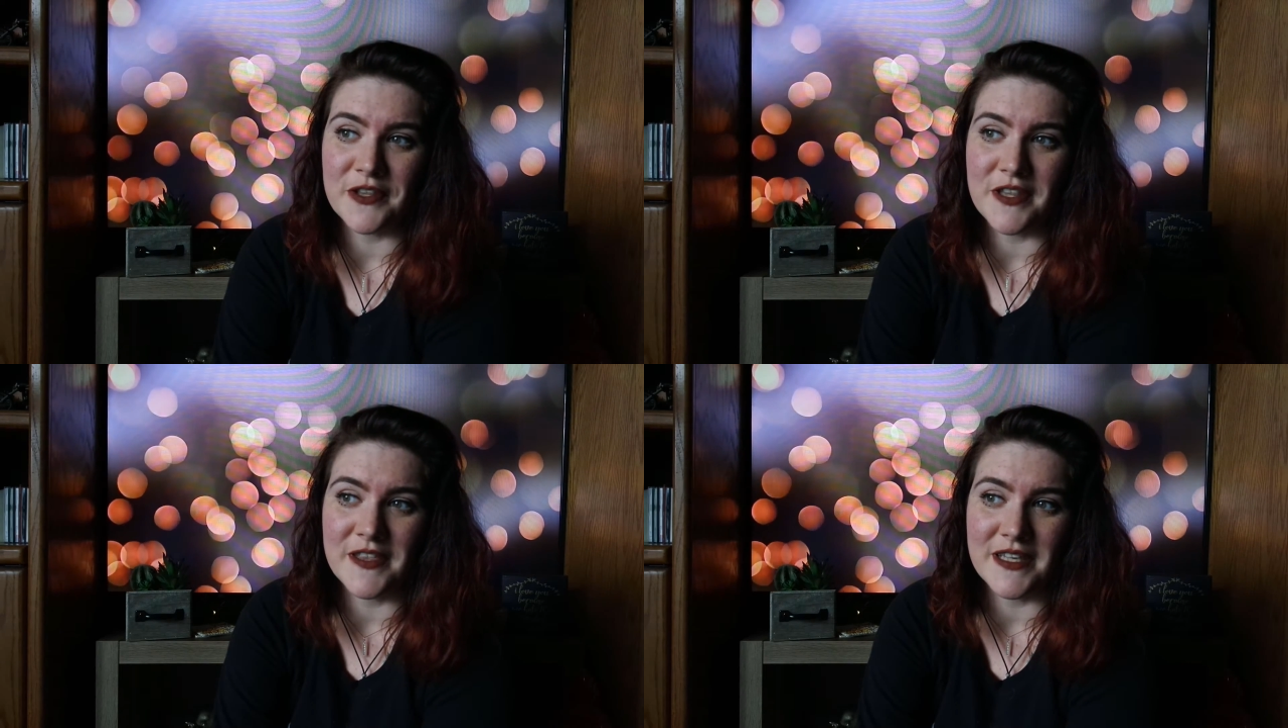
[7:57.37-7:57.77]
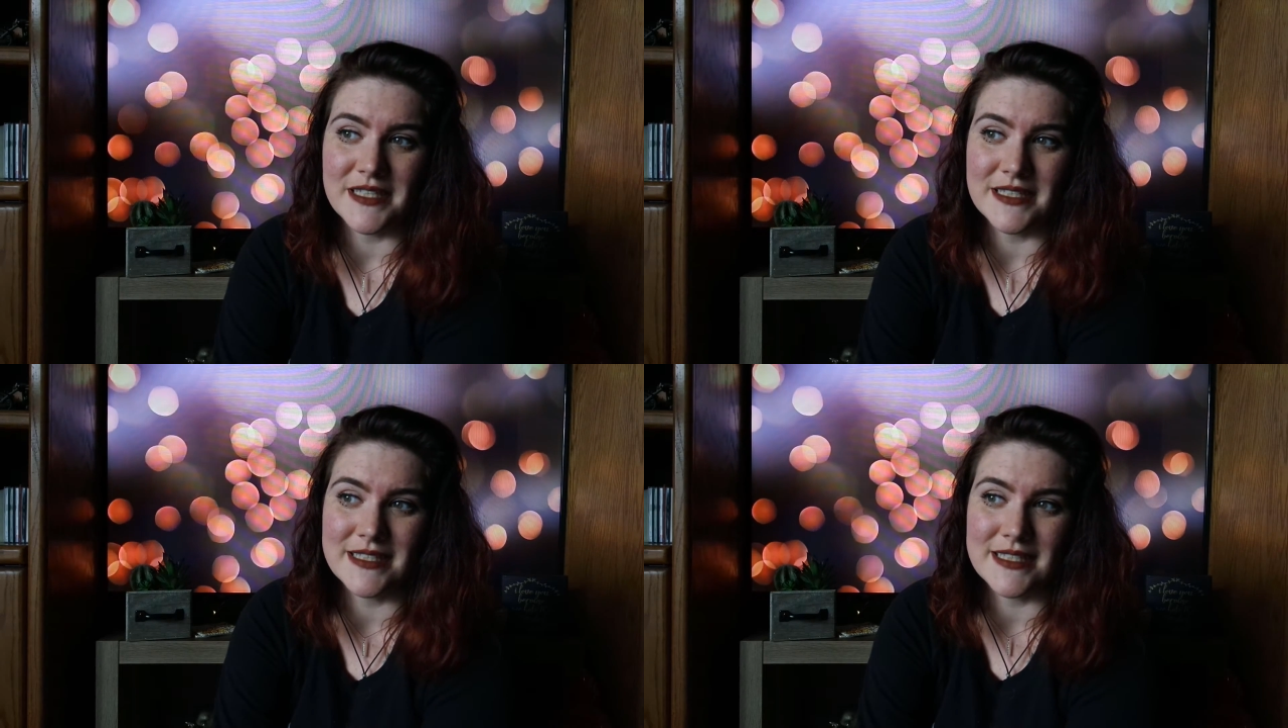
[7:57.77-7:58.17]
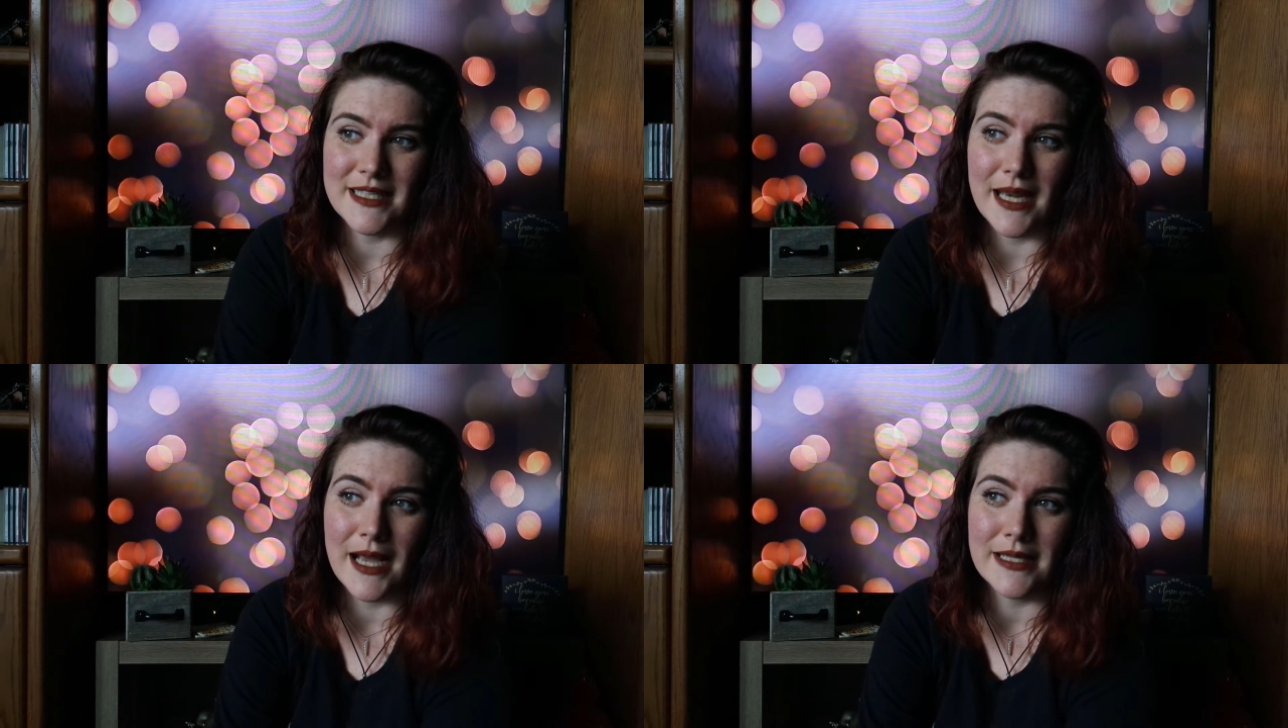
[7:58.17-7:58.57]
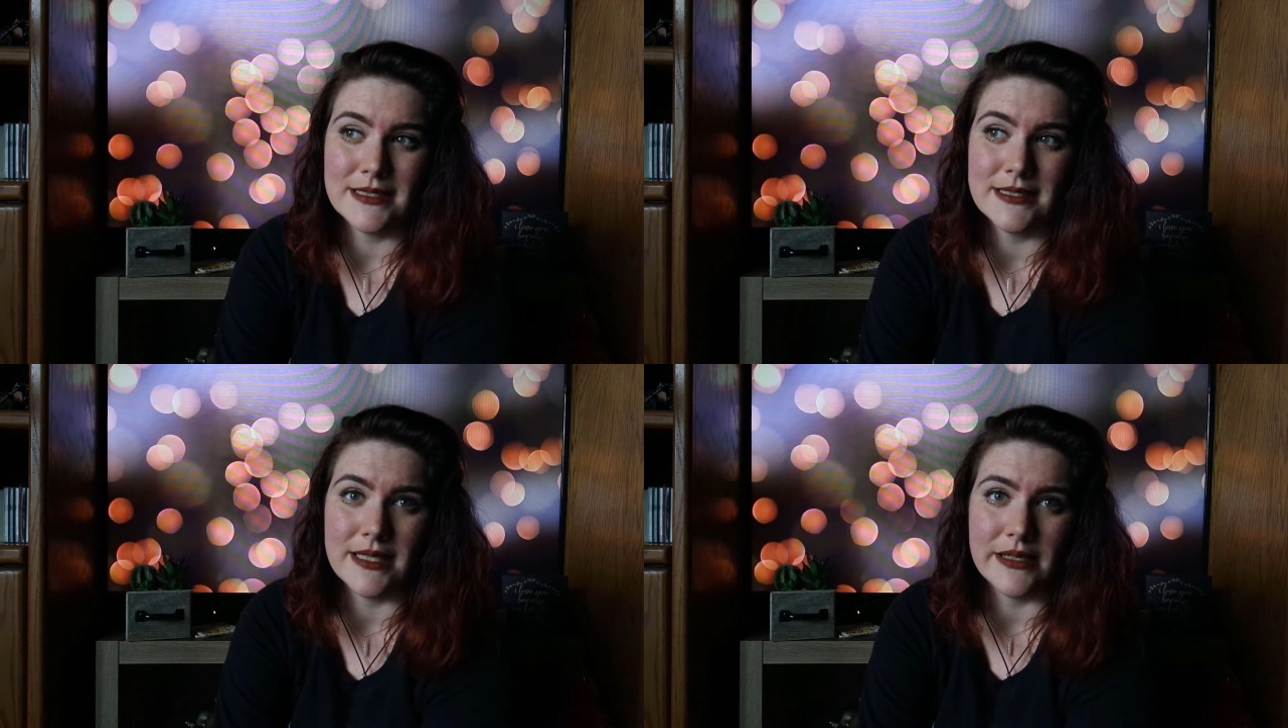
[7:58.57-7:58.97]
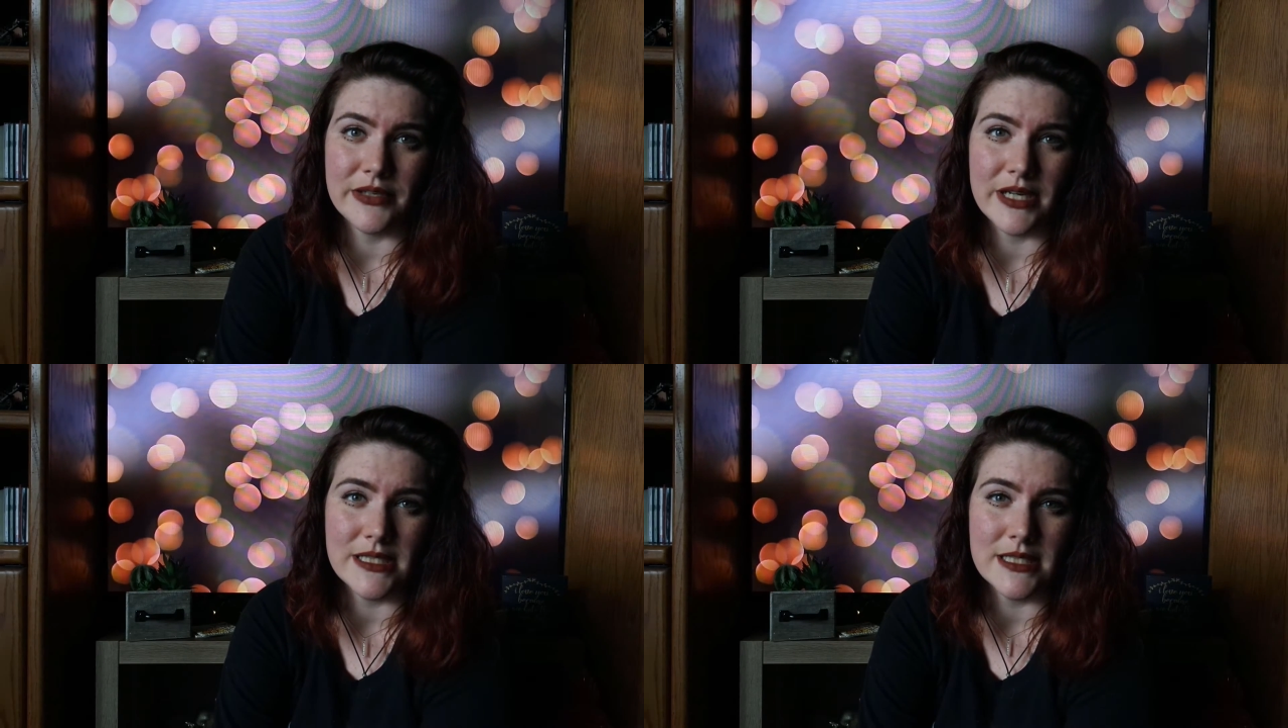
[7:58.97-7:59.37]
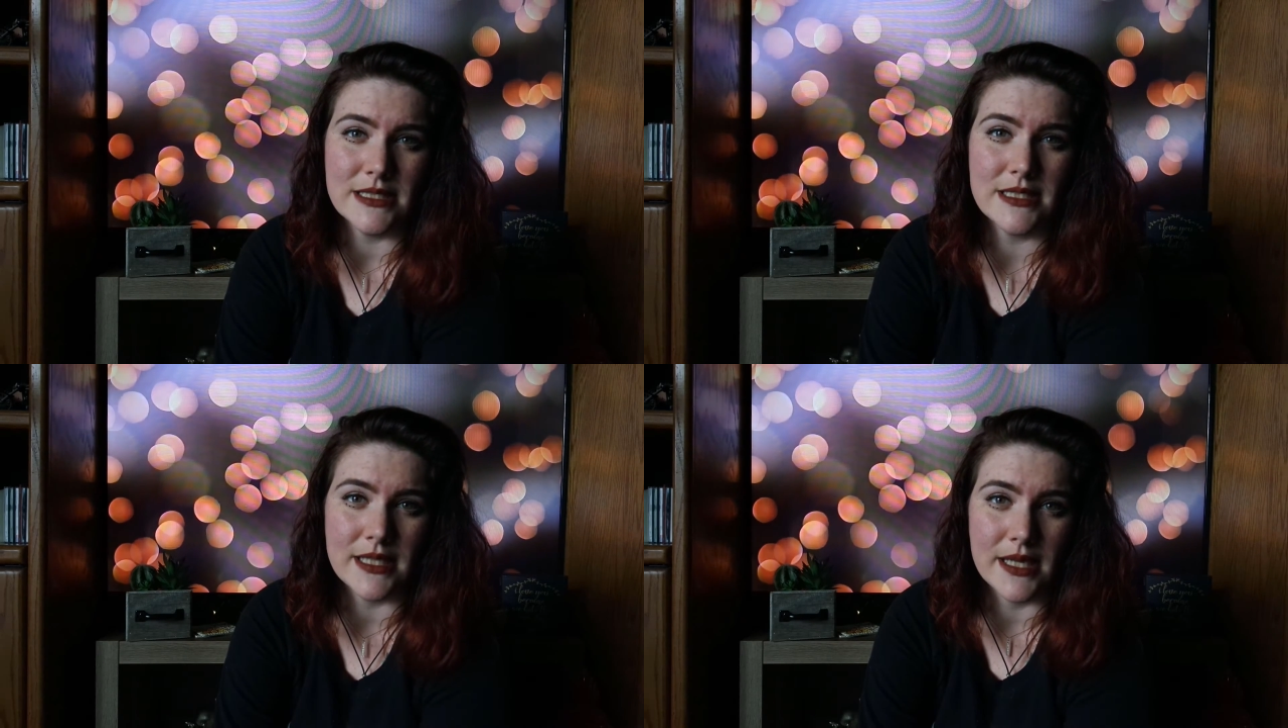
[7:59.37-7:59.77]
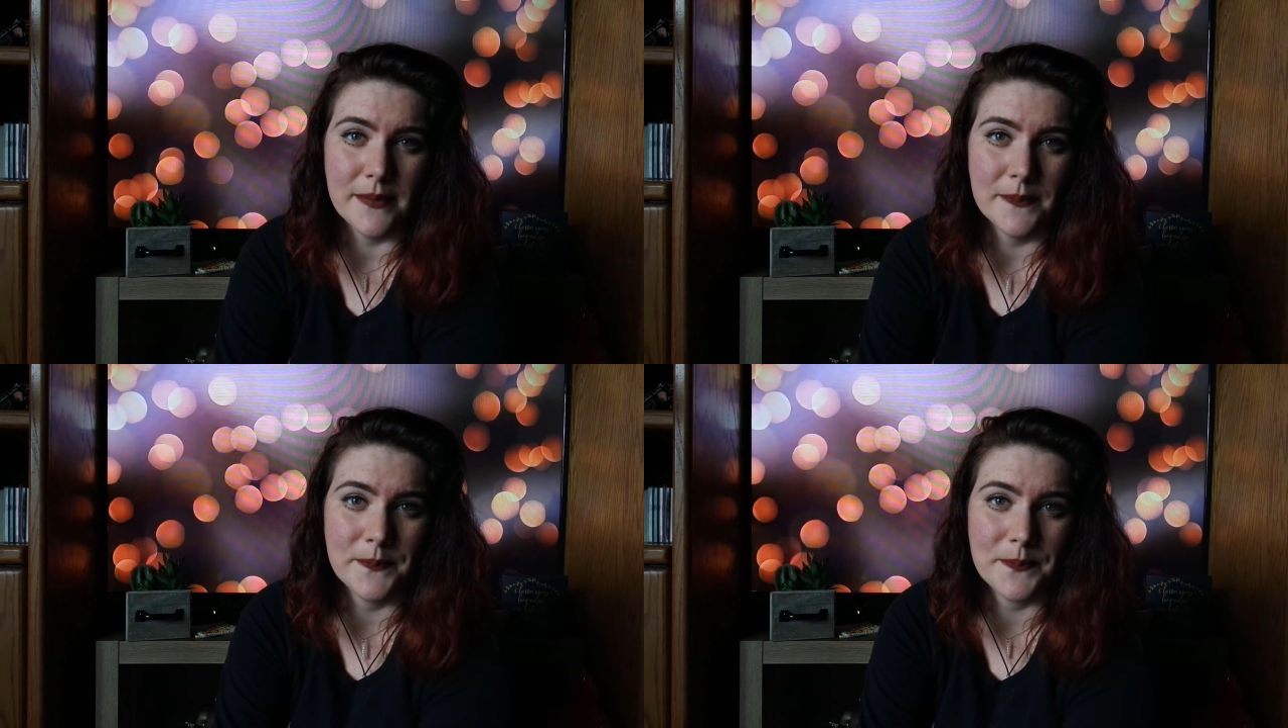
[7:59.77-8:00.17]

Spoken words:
the things that I said or I did to them.